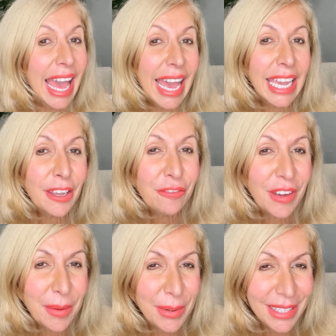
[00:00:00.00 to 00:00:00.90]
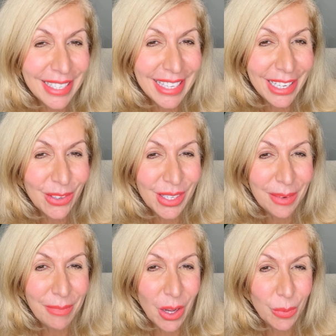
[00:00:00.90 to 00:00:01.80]
Hey, fabulous singles
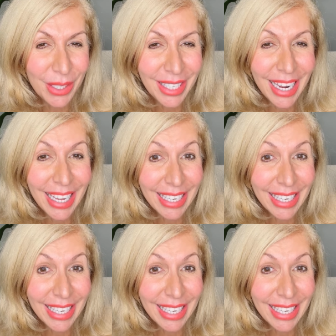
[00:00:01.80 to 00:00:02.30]
in Melbourne.